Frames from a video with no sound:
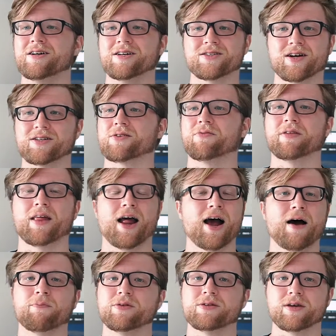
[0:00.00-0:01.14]
It's not something that
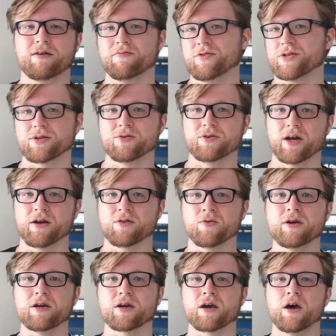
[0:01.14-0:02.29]
happens every single day of the
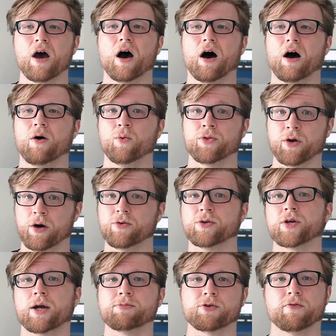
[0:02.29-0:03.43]
week with other
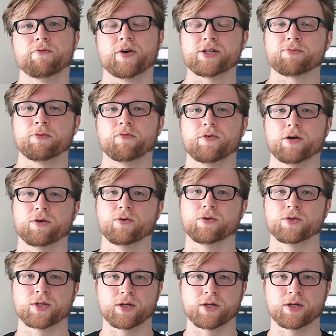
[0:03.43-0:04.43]
types of investment vehicles.